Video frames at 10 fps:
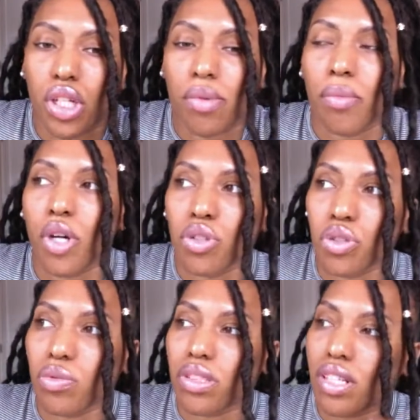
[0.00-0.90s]
saw them in
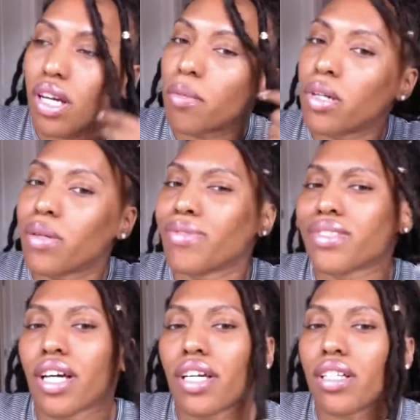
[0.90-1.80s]
Marshall's one time, and it was
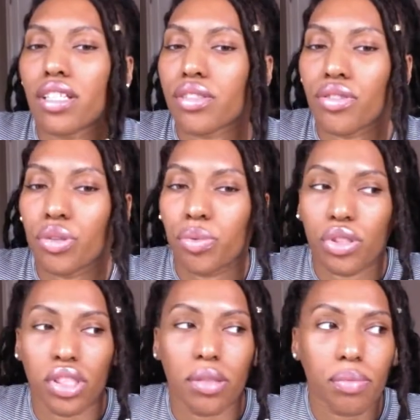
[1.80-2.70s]
like super
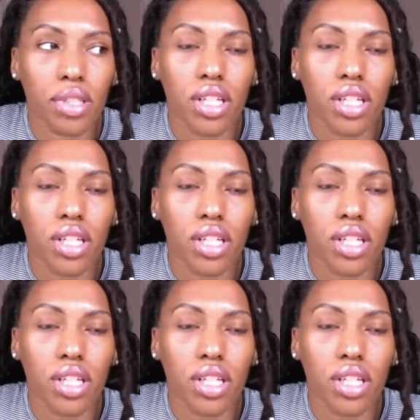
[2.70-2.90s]
cheap.